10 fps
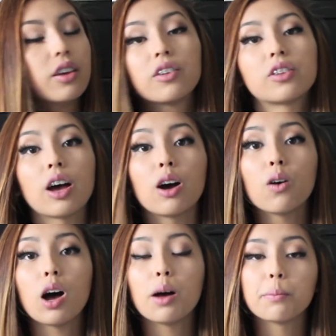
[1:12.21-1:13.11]
So
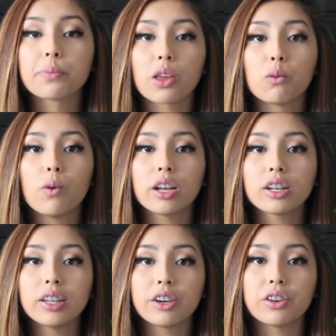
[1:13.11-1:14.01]
one
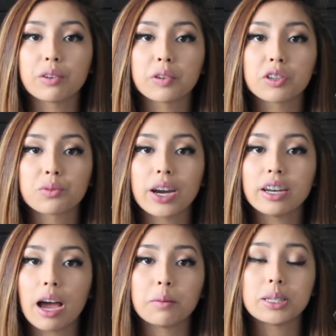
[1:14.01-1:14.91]
clear difference right
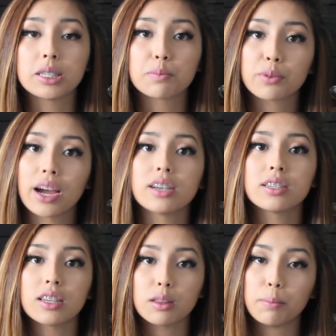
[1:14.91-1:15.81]
now is the
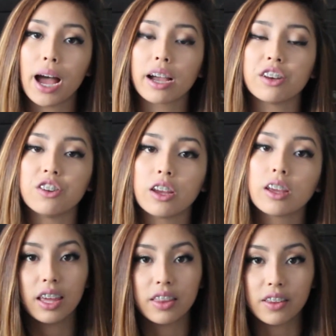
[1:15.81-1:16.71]
price and the
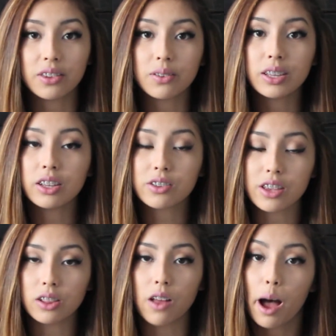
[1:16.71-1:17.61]
packaging. This one looks
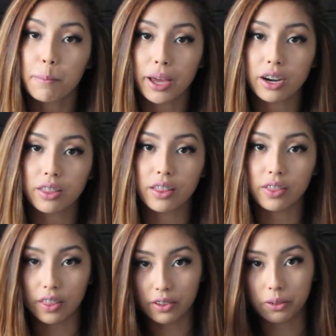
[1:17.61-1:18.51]
a lot better
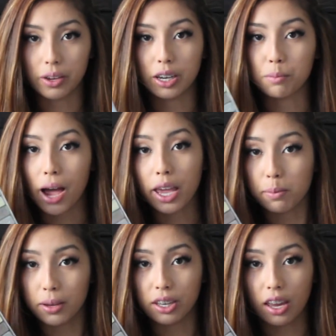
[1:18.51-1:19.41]
than this one in my
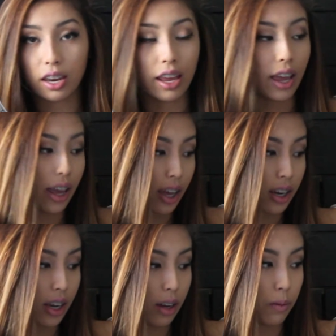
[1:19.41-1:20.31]
opinion,
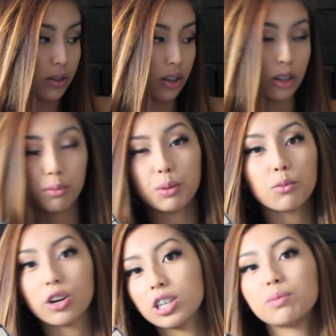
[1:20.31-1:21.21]
and it was a little bit
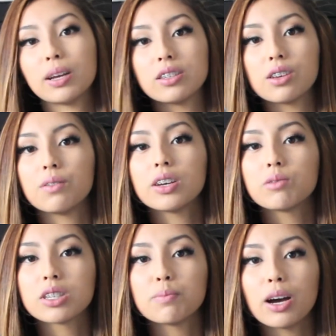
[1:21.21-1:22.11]
more expensive. It
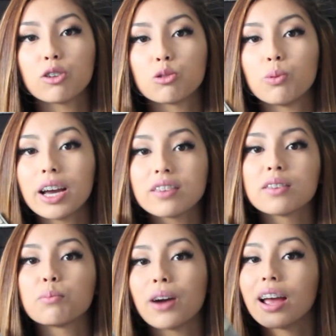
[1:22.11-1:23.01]
was about twice
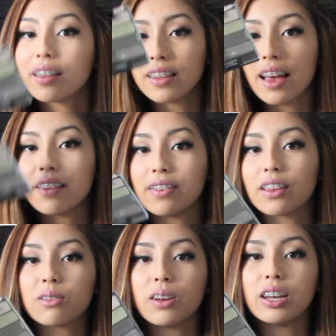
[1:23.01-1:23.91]
the price as
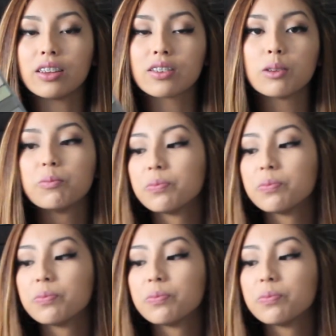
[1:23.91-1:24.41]
this one is.